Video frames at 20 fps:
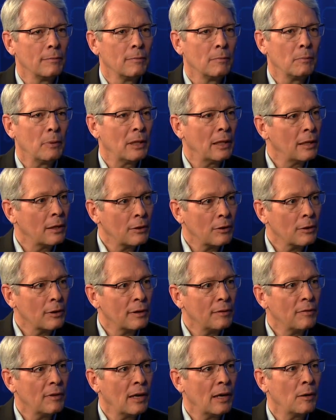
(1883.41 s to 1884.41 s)
political
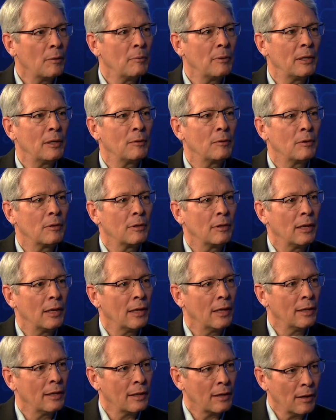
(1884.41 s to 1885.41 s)
environment
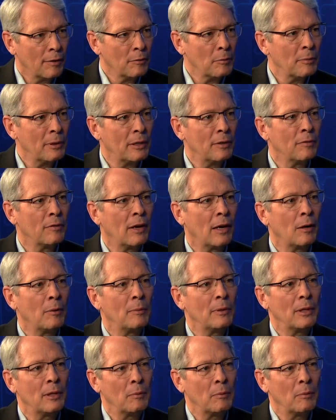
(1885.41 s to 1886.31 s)
and the government environment,